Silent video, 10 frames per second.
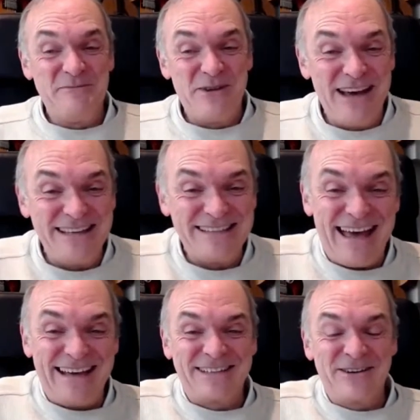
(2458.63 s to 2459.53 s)
summarize
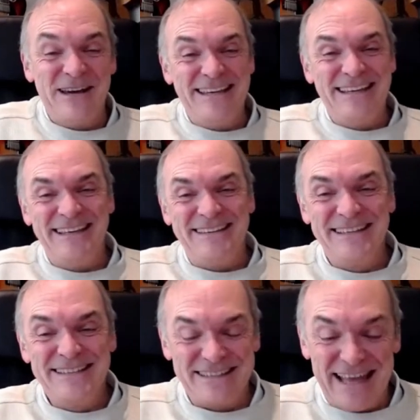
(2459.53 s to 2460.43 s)
that? Crikey.
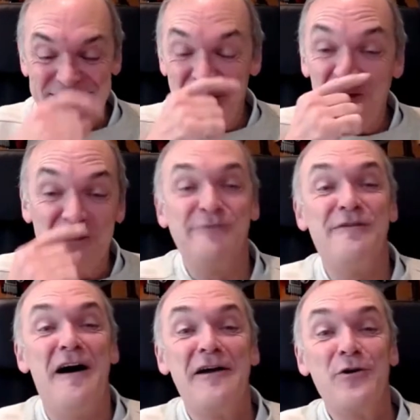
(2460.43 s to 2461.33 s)
That's called a
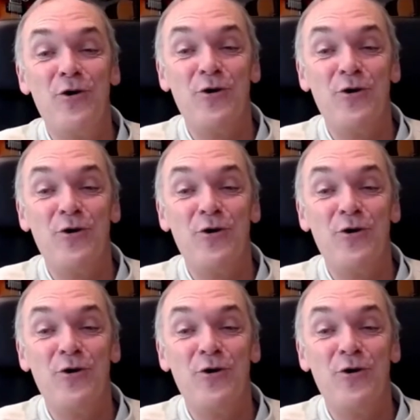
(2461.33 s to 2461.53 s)
fire